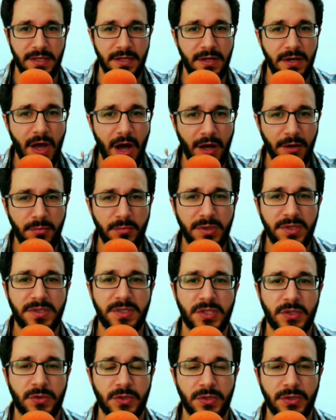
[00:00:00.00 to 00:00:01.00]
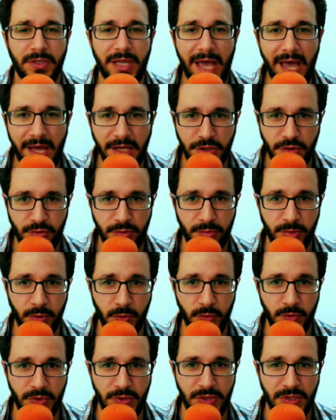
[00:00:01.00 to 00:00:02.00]
non-material
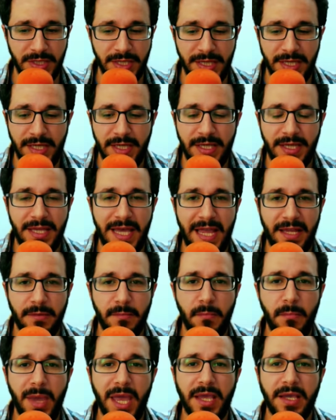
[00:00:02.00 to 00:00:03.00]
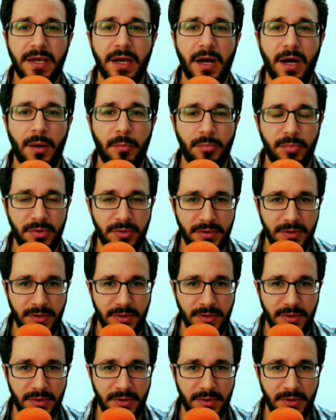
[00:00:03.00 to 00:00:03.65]
attributes that make up